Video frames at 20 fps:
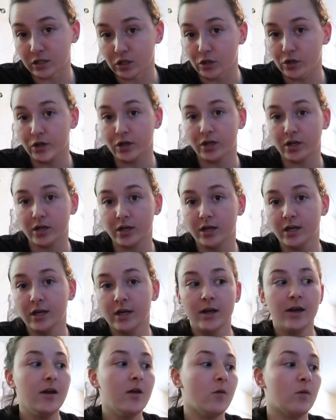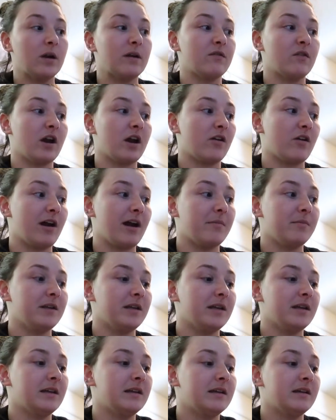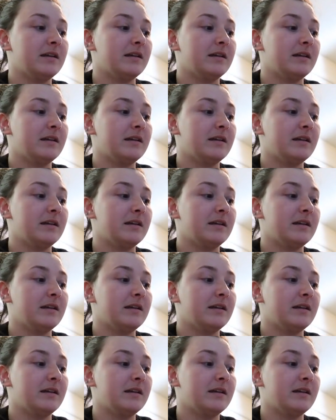to look whenever I grabbed it,